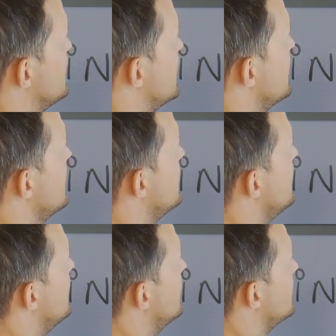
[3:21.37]
up here,
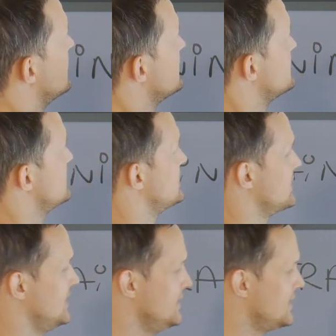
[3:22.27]
which
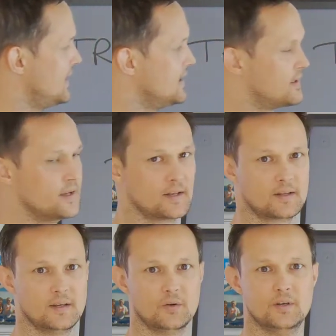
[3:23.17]
would indicate
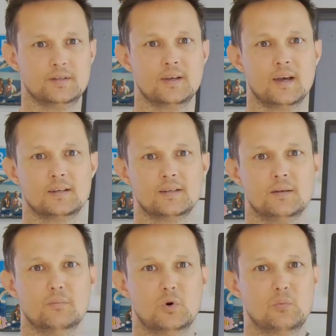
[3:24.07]
that there is
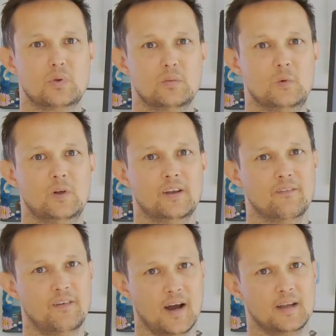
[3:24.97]
actually more people
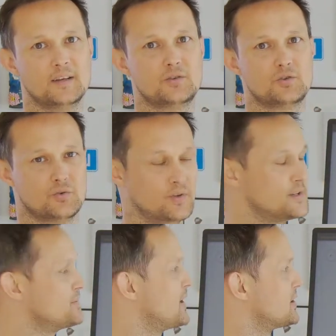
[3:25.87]
invited to
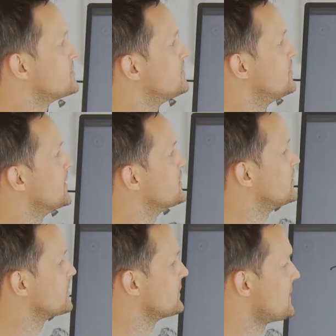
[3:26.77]
this Microsoft
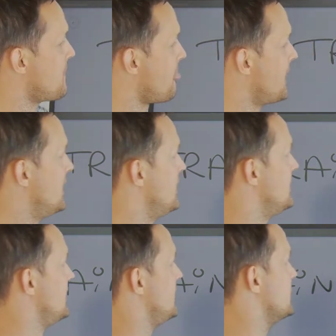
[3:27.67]
Whiteboard.
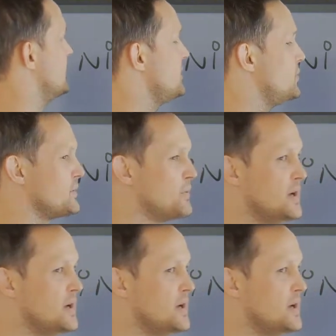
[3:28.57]
And then when